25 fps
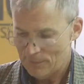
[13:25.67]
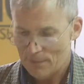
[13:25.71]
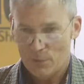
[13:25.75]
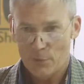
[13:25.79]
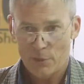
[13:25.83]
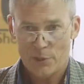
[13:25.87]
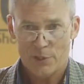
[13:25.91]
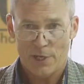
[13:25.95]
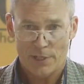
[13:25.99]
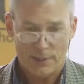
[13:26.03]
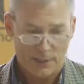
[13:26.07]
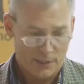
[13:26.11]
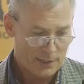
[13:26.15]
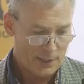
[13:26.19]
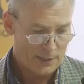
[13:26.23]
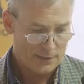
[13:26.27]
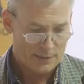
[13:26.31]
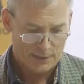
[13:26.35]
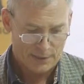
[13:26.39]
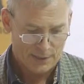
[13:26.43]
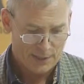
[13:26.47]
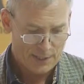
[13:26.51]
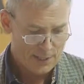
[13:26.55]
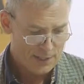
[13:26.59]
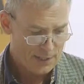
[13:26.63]
Wish I could get
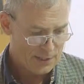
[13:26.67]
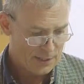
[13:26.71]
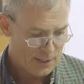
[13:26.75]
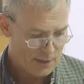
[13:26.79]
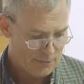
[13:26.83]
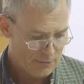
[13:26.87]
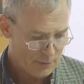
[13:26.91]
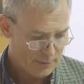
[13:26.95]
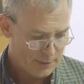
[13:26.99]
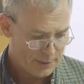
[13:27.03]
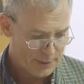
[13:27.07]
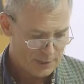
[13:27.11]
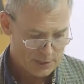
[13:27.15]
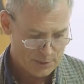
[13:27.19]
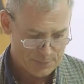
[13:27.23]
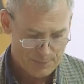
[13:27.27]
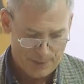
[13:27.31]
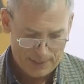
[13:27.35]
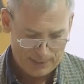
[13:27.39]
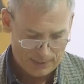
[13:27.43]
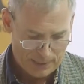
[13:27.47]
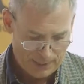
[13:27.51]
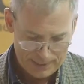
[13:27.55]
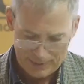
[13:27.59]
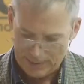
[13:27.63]
the Canadian government to
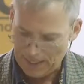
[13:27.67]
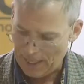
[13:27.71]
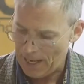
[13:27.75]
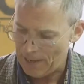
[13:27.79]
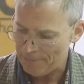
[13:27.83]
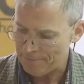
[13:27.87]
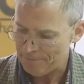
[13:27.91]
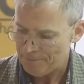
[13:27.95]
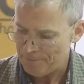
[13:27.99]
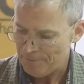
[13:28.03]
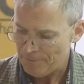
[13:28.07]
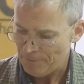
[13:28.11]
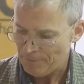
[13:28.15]
spend like that.